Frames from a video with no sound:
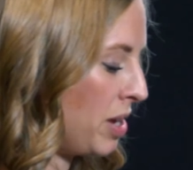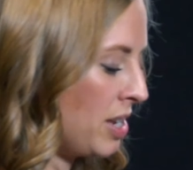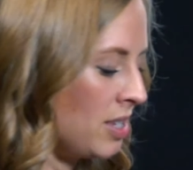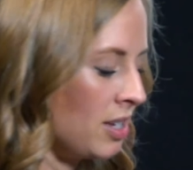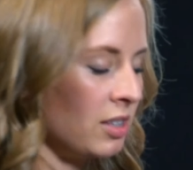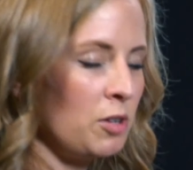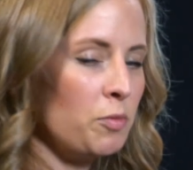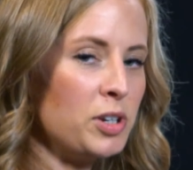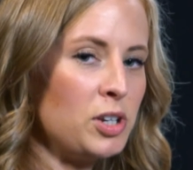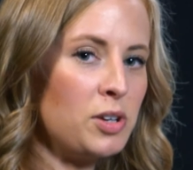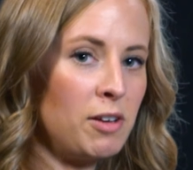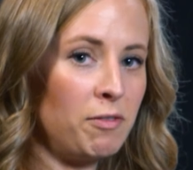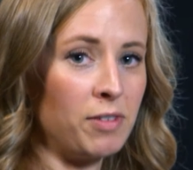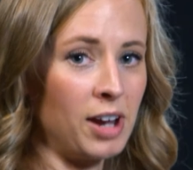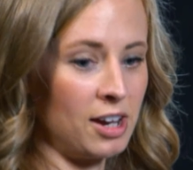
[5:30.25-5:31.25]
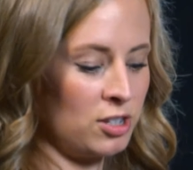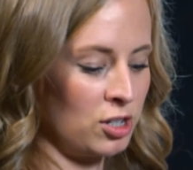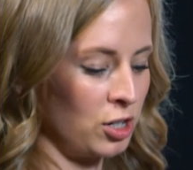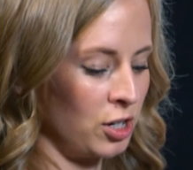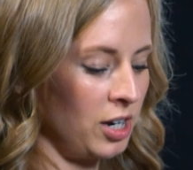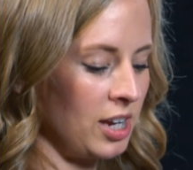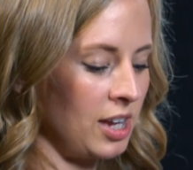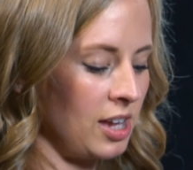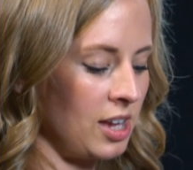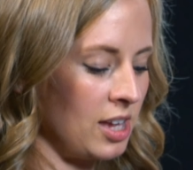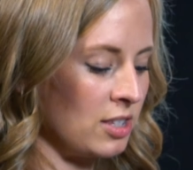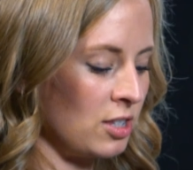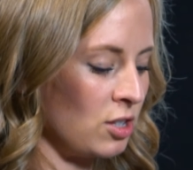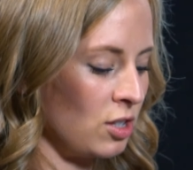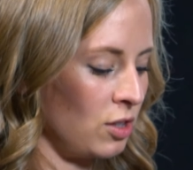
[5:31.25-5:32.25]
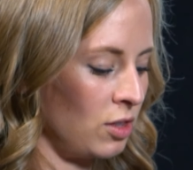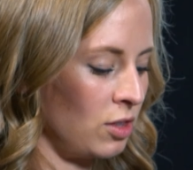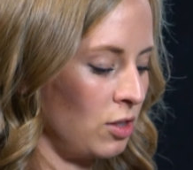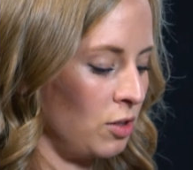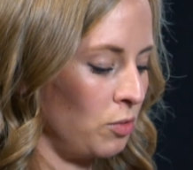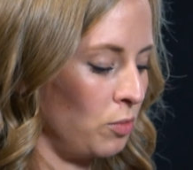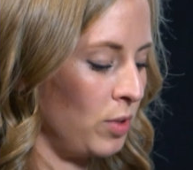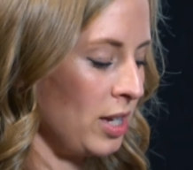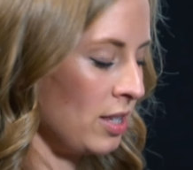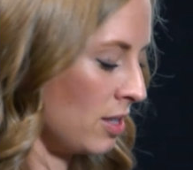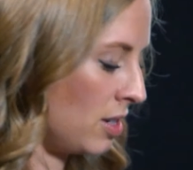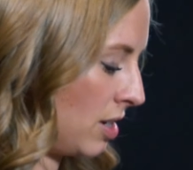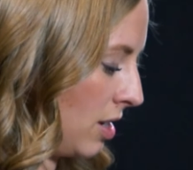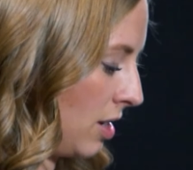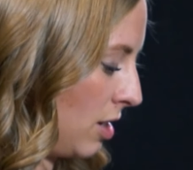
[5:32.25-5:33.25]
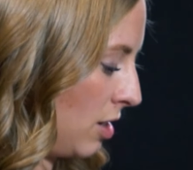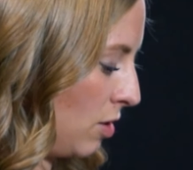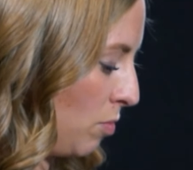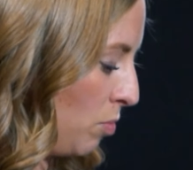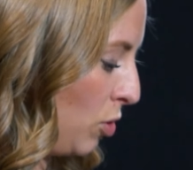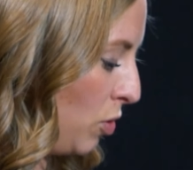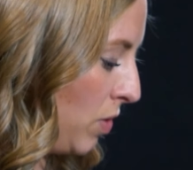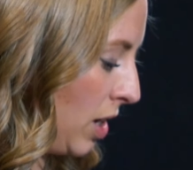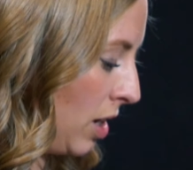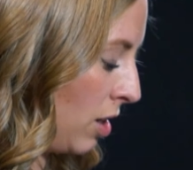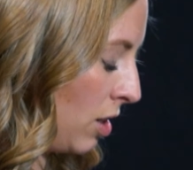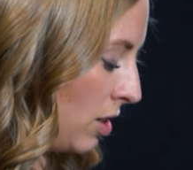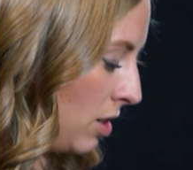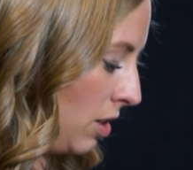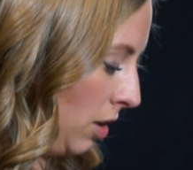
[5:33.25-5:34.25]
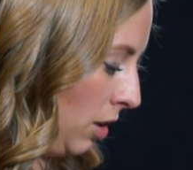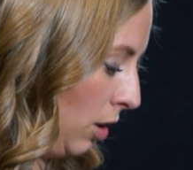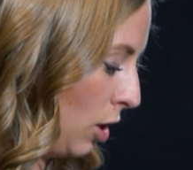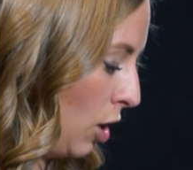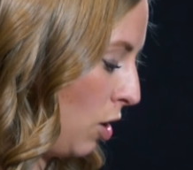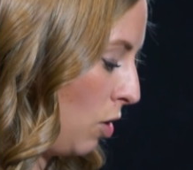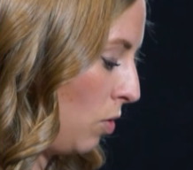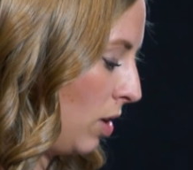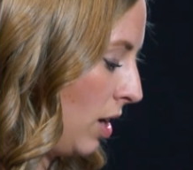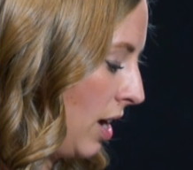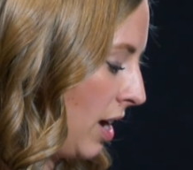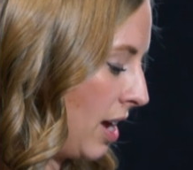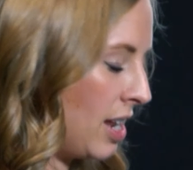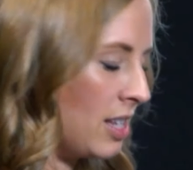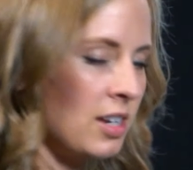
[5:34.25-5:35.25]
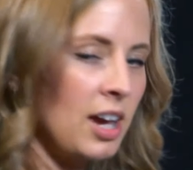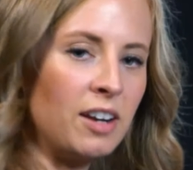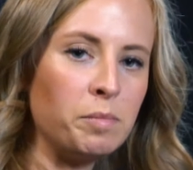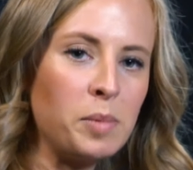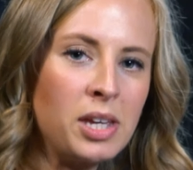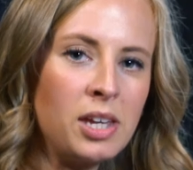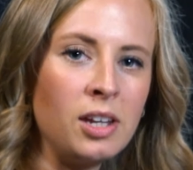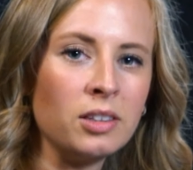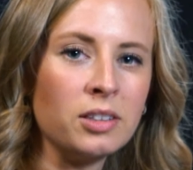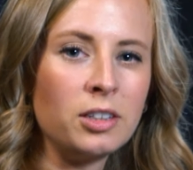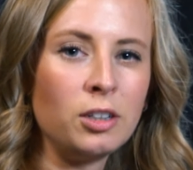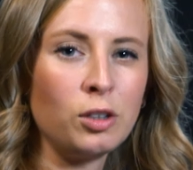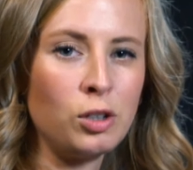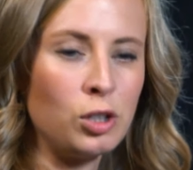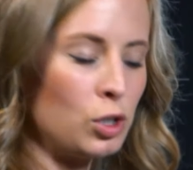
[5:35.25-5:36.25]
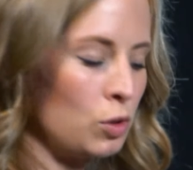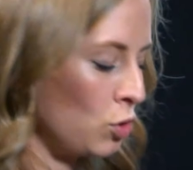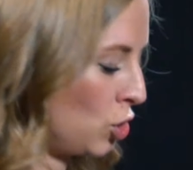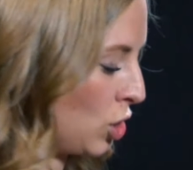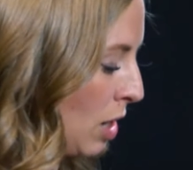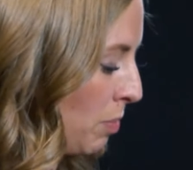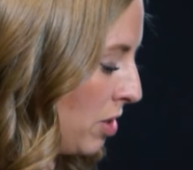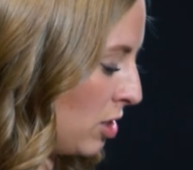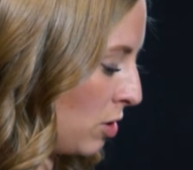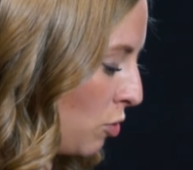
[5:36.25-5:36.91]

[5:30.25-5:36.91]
basically when you get faster, it's the wrist moving low, and it's kind of making a little U shape. It's